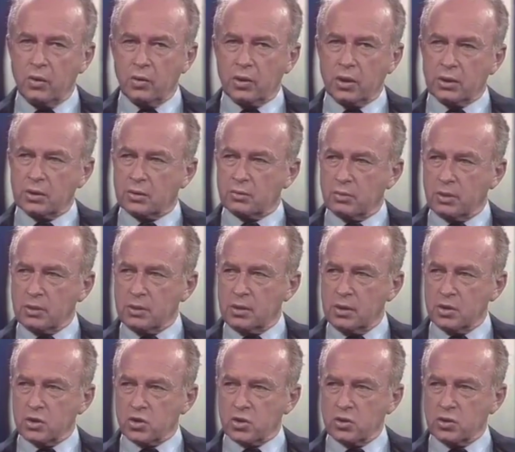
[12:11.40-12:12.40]
If you
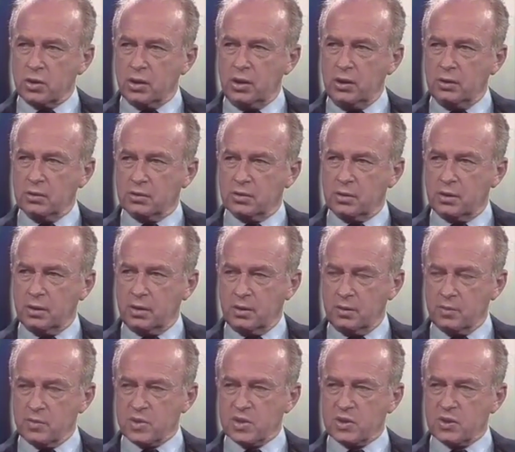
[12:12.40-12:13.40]
look at
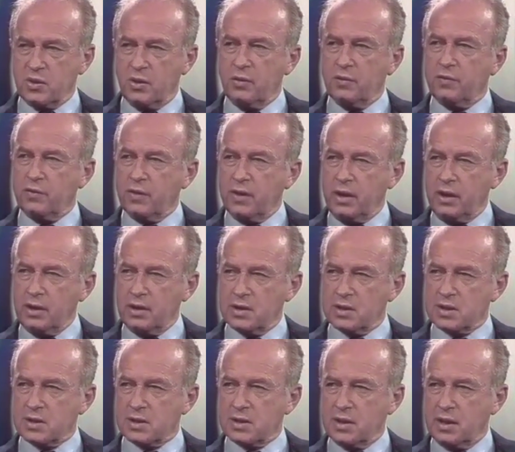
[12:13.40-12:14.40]
tradition in terms
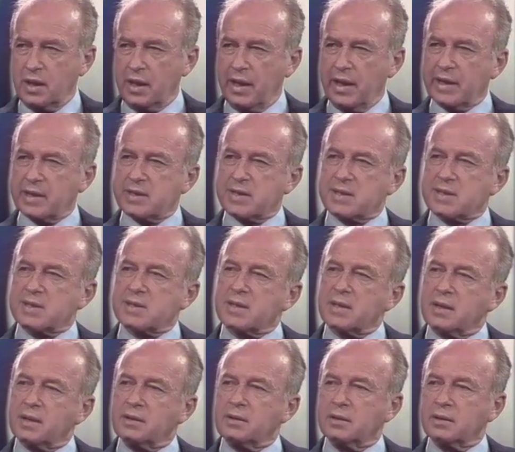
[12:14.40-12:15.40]
of its
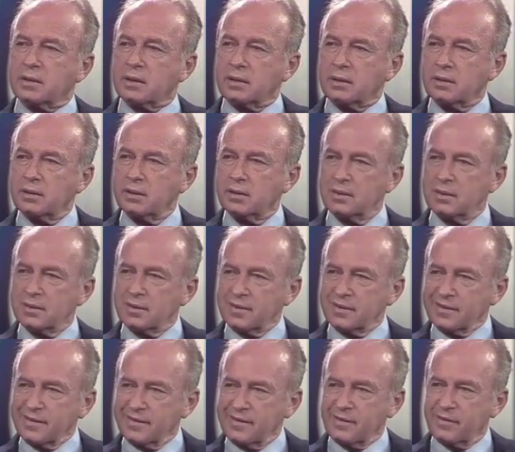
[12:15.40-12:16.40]

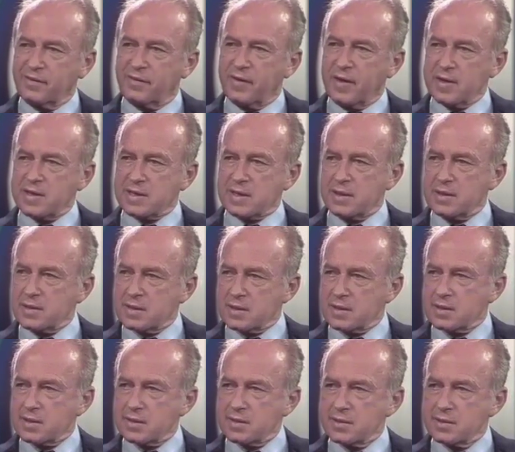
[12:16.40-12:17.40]
external
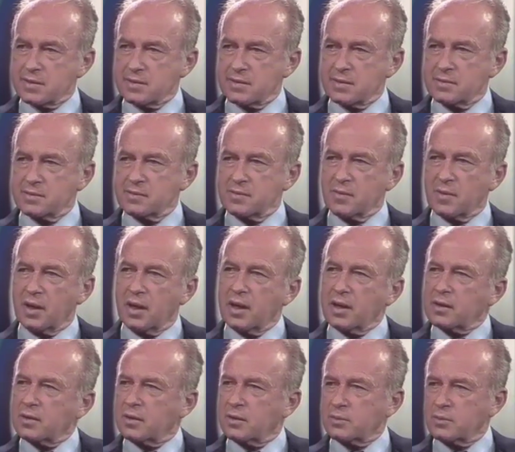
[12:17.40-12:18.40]
facets,
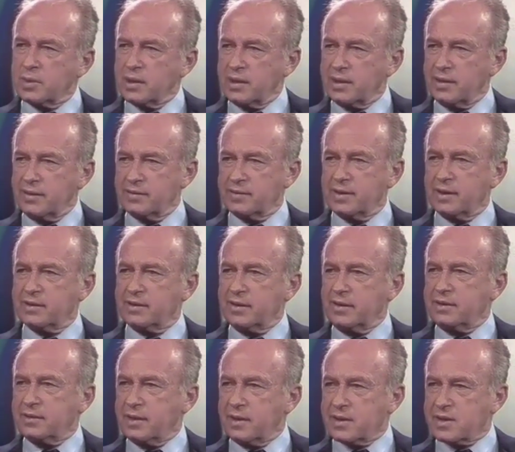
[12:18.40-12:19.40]
I don't
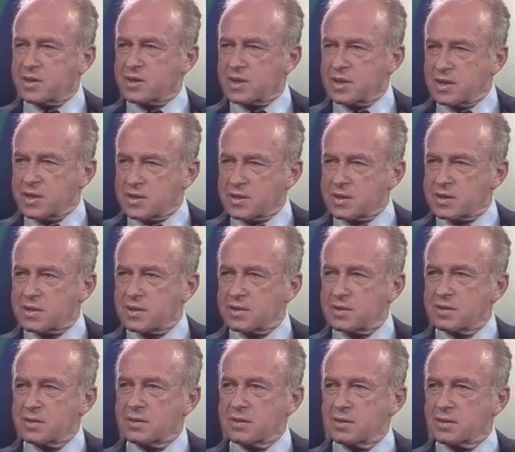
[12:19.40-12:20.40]
believe that it
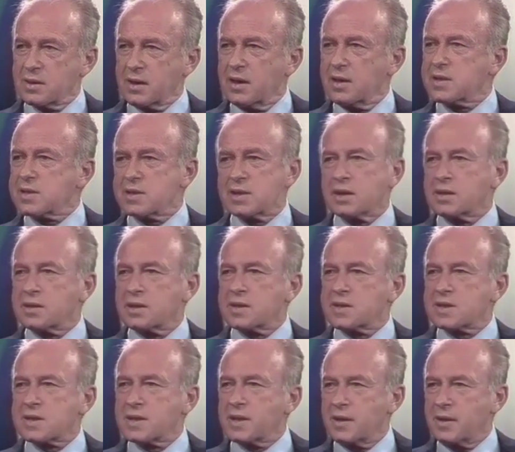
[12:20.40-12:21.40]
exists.
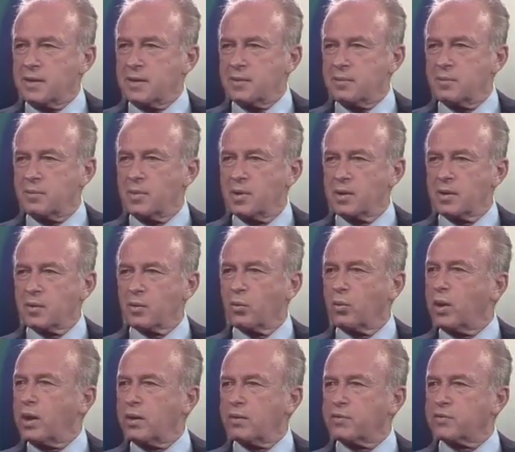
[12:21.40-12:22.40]
It's not the
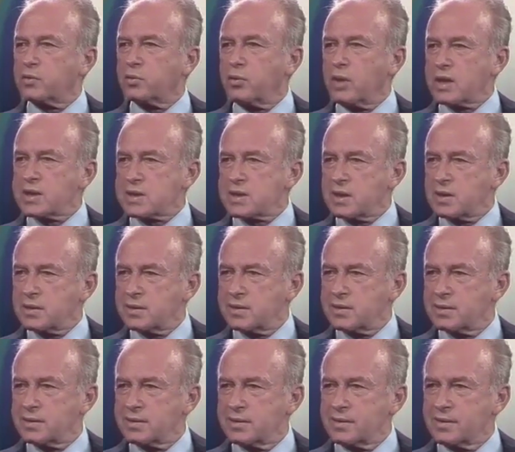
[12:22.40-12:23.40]
same way
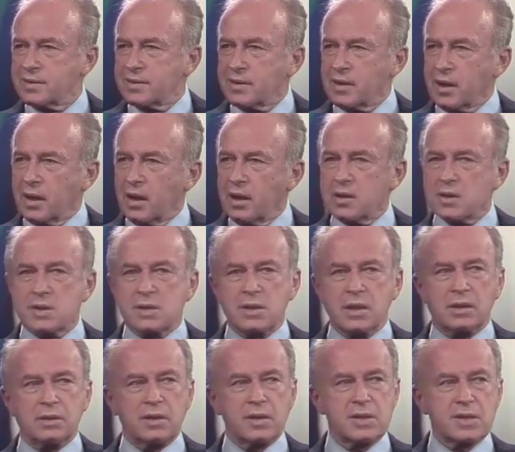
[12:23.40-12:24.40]
of dressing.
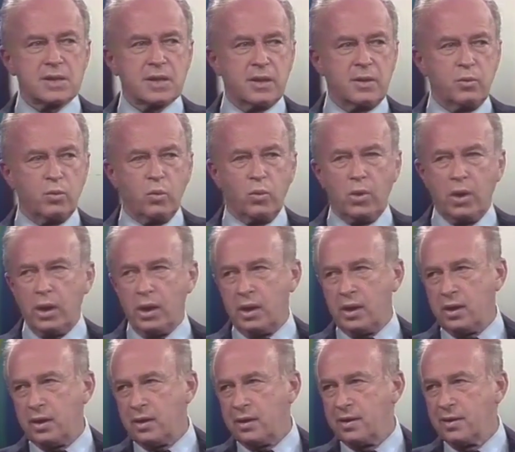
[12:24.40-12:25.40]
Mm-hmm. It's not the
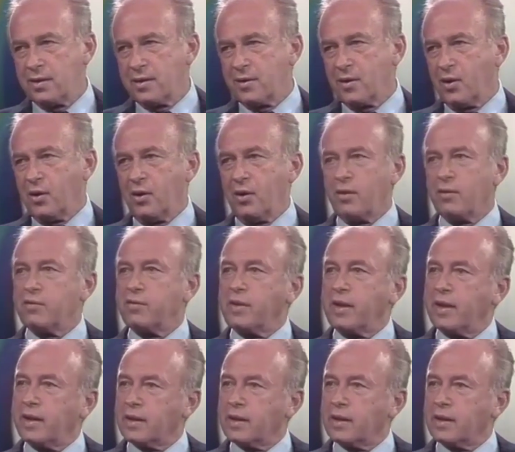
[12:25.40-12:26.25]
same way